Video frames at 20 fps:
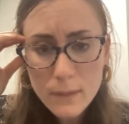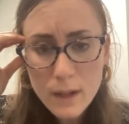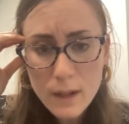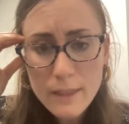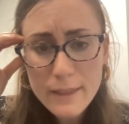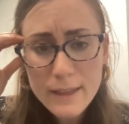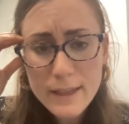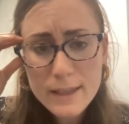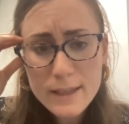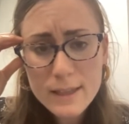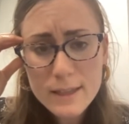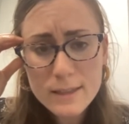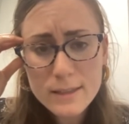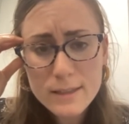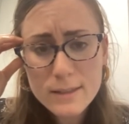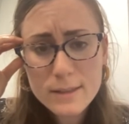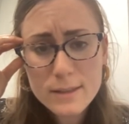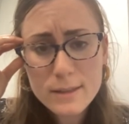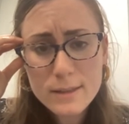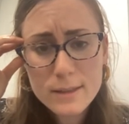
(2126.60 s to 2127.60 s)
I think
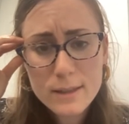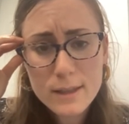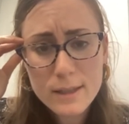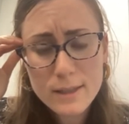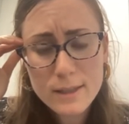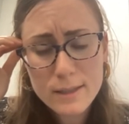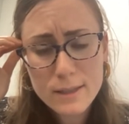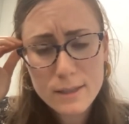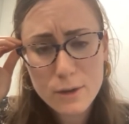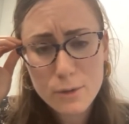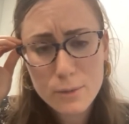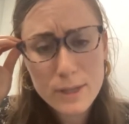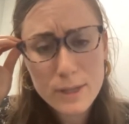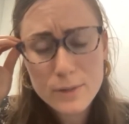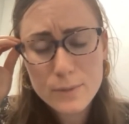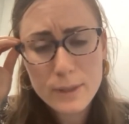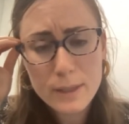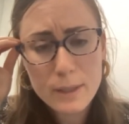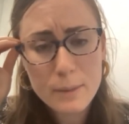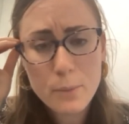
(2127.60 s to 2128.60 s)
is is you know
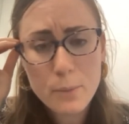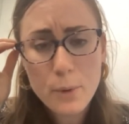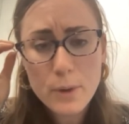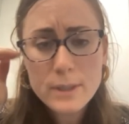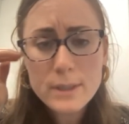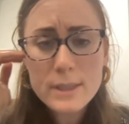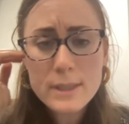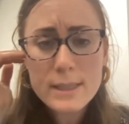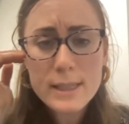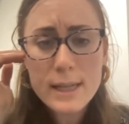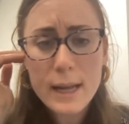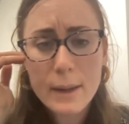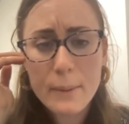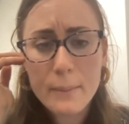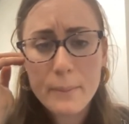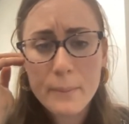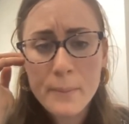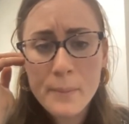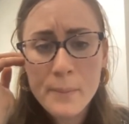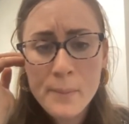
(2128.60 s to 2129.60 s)
is really important.
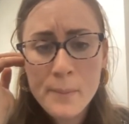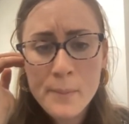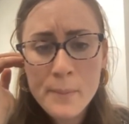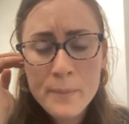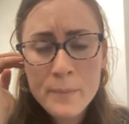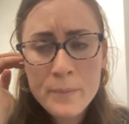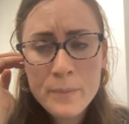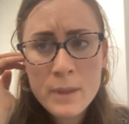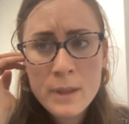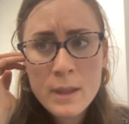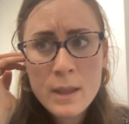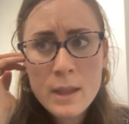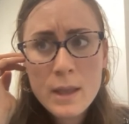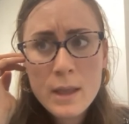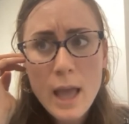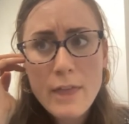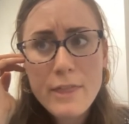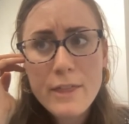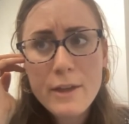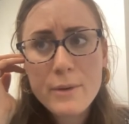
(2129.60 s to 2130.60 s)
Um,
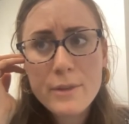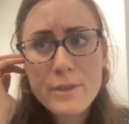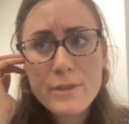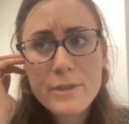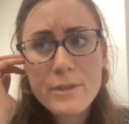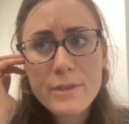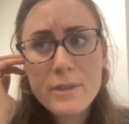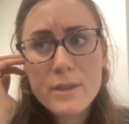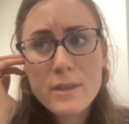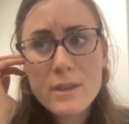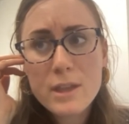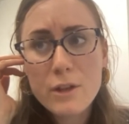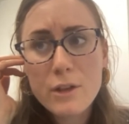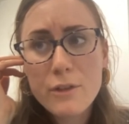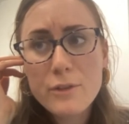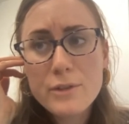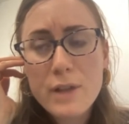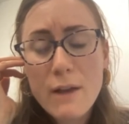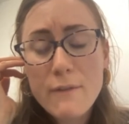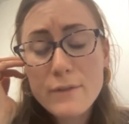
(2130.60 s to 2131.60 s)
I think with you know,
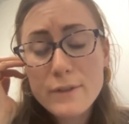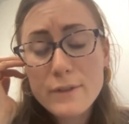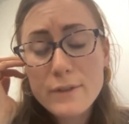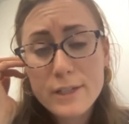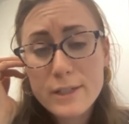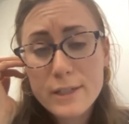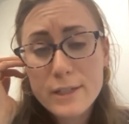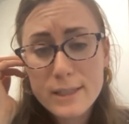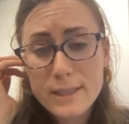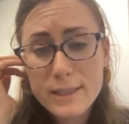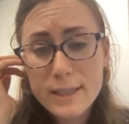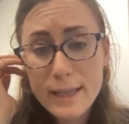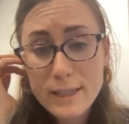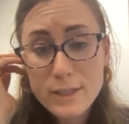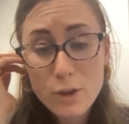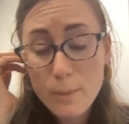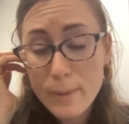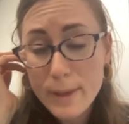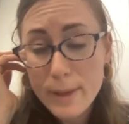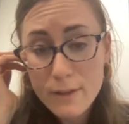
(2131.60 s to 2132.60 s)
those conversations, like
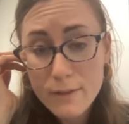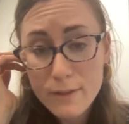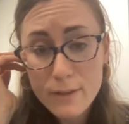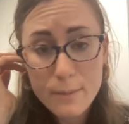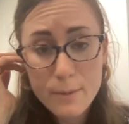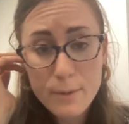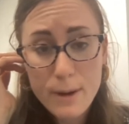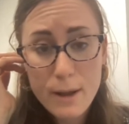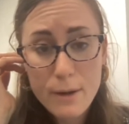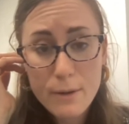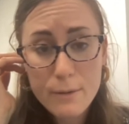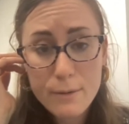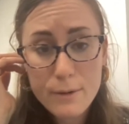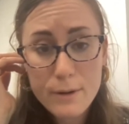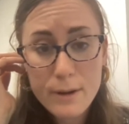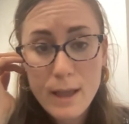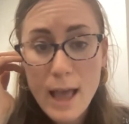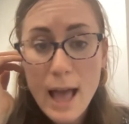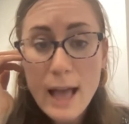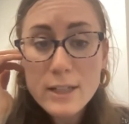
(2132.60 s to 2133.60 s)
so many of them
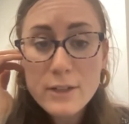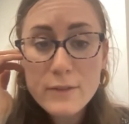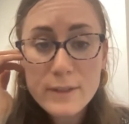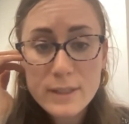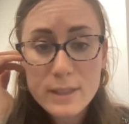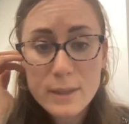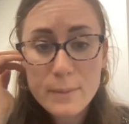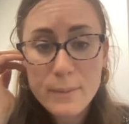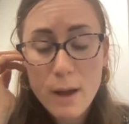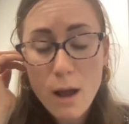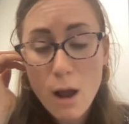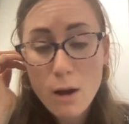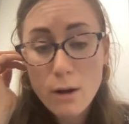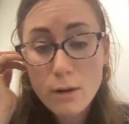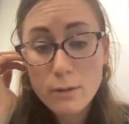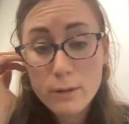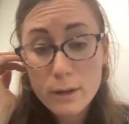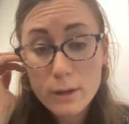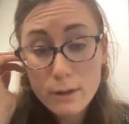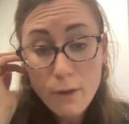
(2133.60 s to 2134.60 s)
around activism,
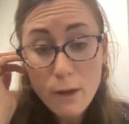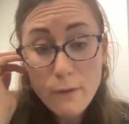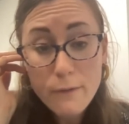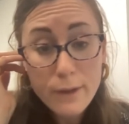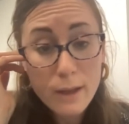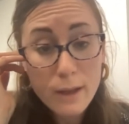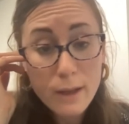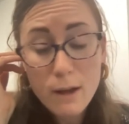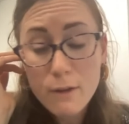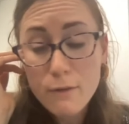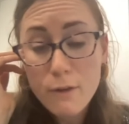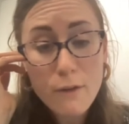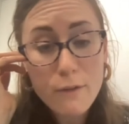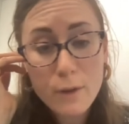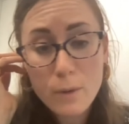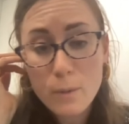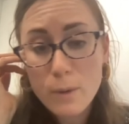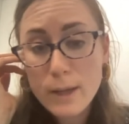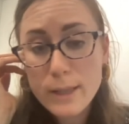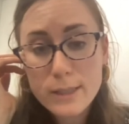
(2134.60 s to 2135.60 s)
are evolving,
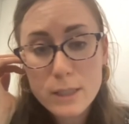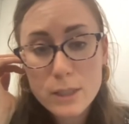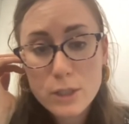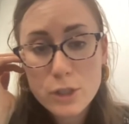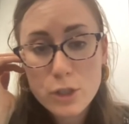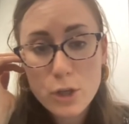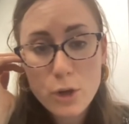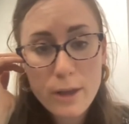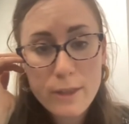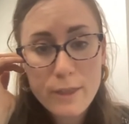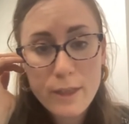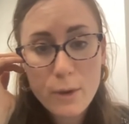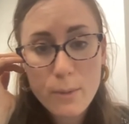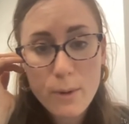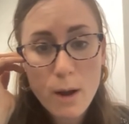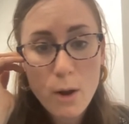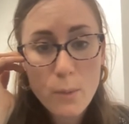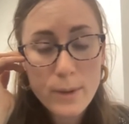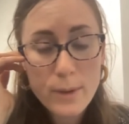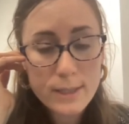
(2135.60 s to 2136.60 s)
evolving ones. And so I think
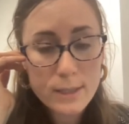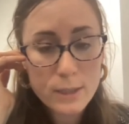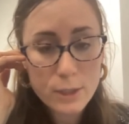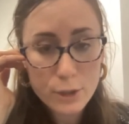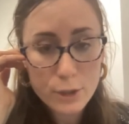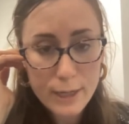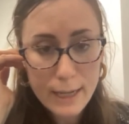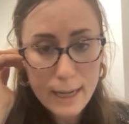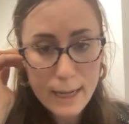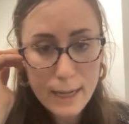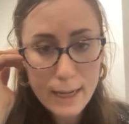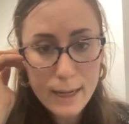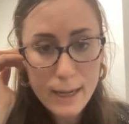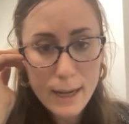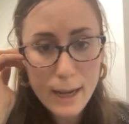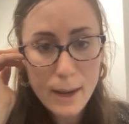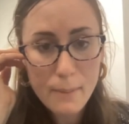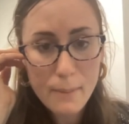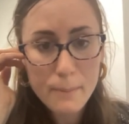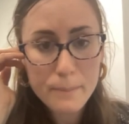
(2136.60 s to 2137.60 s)
we're always learning.
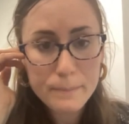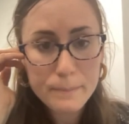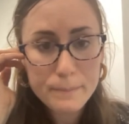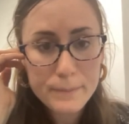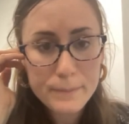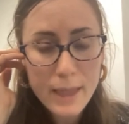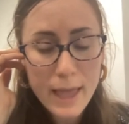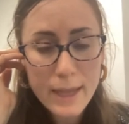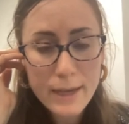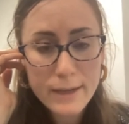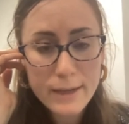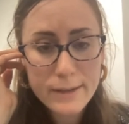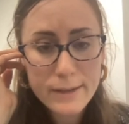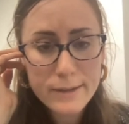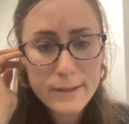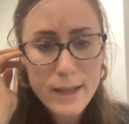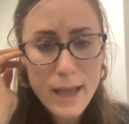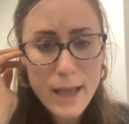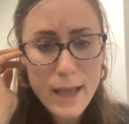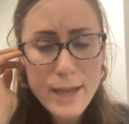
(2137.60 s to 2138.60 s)
Um, and
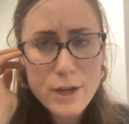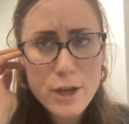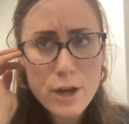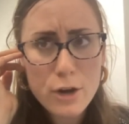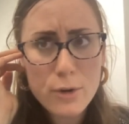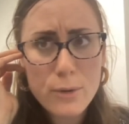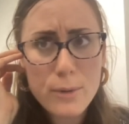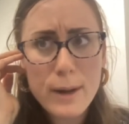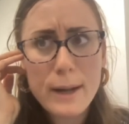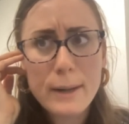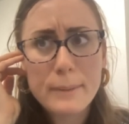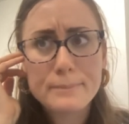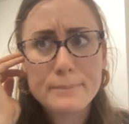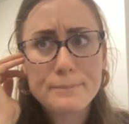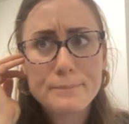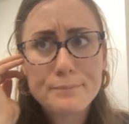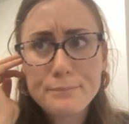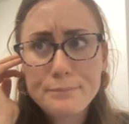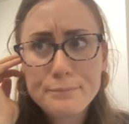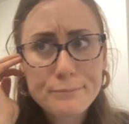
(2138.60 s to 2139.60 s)
I know, um,